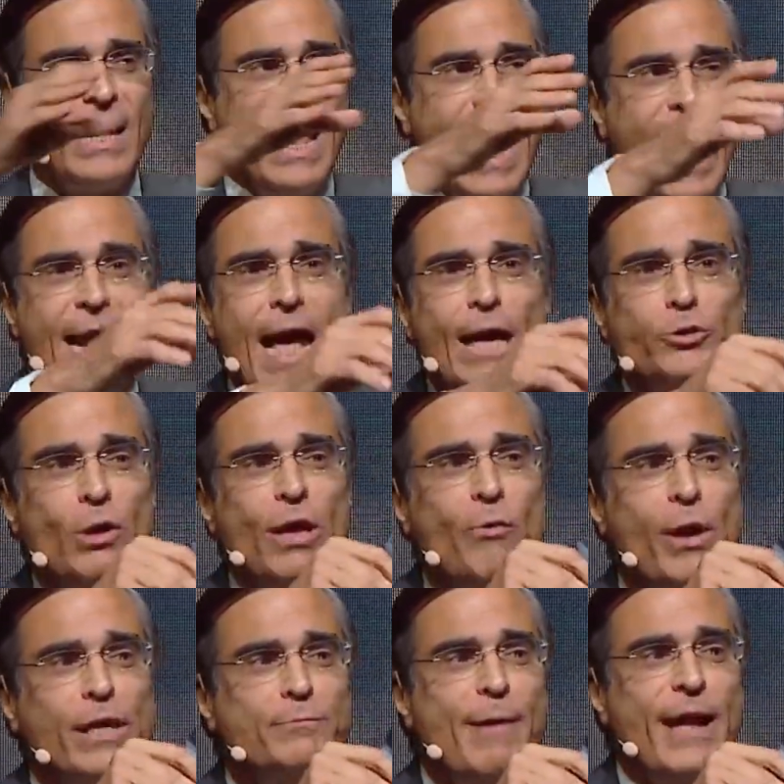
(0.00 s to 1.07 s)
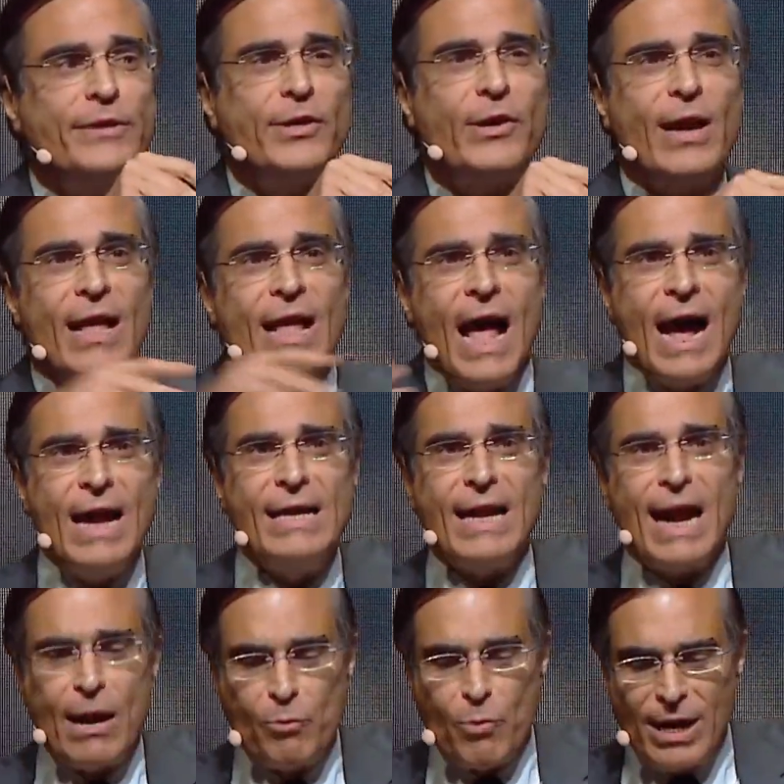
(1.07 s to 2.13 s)
and actually was better, and it
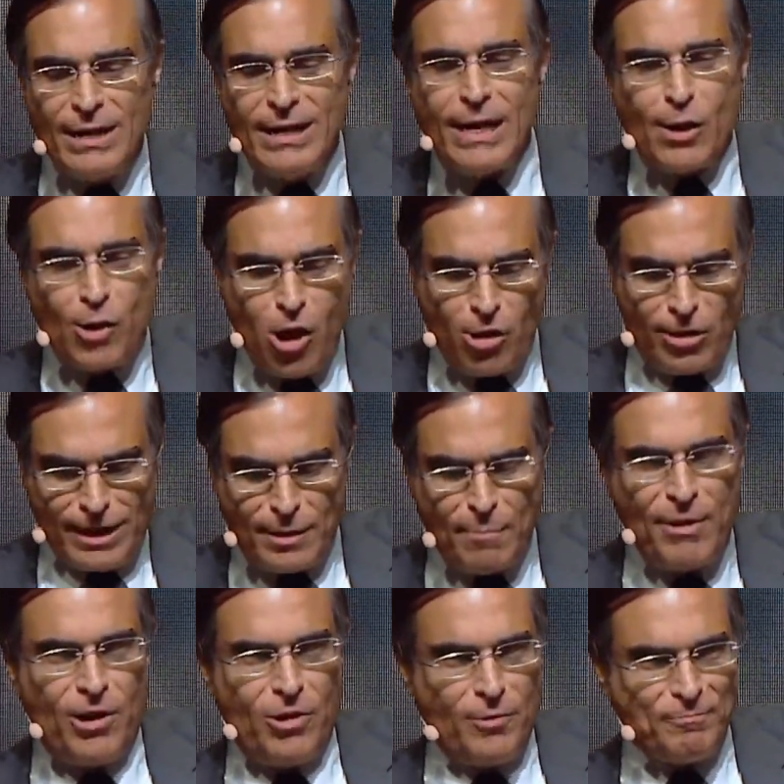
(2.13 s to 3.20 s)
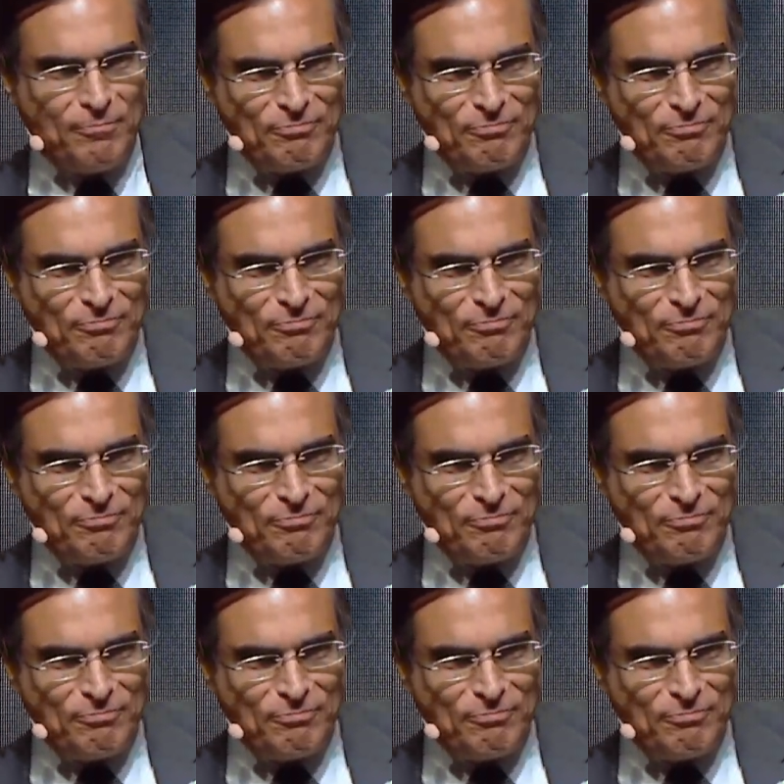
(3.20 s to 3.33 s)
had one little hole in the middle.